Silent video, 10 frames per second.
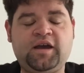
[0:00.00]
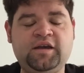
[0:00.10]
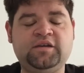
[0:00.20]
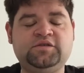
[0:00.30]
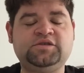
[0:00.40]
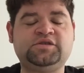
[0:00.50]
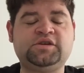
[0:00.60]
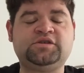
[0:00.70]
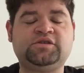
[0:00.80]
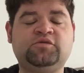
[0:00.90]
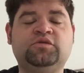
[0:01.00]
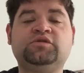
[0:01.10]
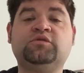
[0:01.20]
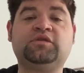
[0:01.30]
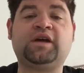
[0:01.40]
it's just such a cool
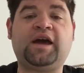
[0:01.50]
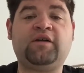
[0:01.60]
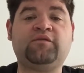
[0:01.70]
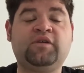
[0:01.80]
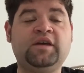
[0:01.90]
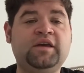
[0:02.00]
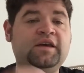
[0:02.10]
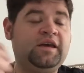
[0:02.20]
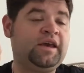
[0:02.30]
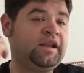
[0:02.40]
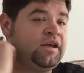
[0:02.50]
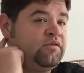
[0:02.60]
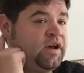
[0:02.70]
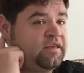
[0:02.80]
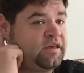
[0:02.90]
tool to have.
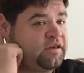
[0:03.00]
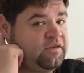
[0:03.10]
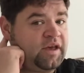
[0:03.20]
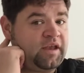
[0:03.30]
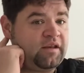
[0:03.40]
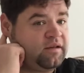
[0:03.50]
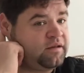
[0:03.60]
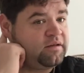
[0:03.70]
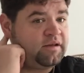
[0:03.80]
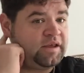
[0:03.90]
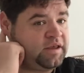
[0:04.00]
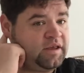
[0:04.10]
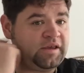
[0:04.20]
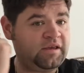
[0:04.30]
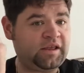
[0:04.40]
And I think that
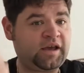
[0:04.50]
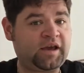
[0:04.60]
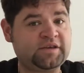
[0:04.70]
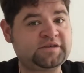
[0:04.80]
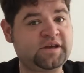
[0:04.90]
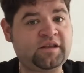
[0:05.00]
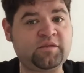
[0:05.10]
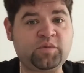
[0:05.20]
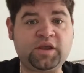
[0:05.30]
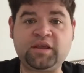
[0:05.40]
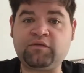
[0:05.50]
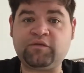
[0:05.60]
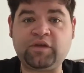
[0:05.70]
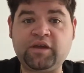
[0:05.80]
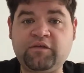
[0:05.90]
like I said in the beginning,
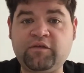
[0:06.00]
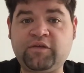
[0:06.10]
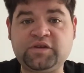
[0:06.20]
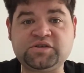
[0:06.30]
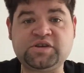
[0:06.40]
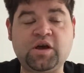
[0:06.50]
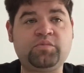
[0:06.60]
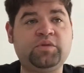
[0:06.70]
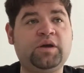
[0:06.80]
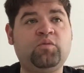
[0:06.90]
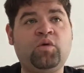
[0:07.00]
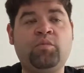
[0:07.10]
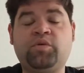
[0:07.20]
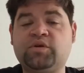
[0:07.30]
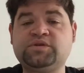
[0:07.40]
even if I just help like
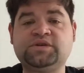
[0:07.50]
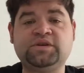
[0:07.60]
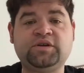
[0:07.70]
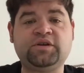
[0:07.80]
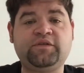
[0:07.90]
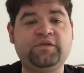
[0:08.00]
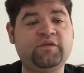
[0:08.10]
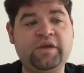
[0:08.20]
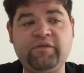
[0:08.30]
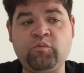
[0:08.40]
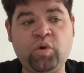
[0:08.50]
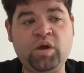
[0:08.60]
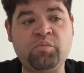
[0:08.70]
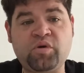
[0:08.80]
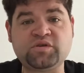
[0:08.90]
one person, or if
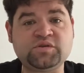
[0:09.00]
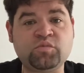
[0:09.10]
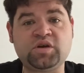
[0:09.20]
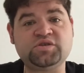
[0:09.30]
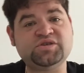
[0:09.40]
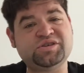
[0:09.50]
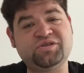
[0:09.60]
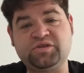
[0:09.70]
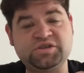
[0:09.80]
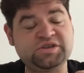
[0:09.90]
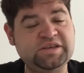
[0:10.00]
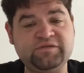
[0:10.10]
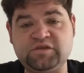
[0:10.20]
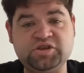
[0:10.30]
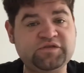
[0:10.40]
one person watches it, or
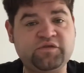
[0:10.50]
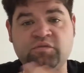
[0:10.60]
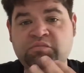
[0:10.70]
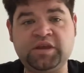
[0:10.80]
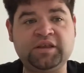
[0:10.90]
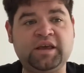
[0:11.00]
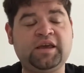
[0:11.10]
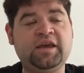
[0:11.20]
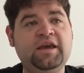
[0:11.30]
just for me, like,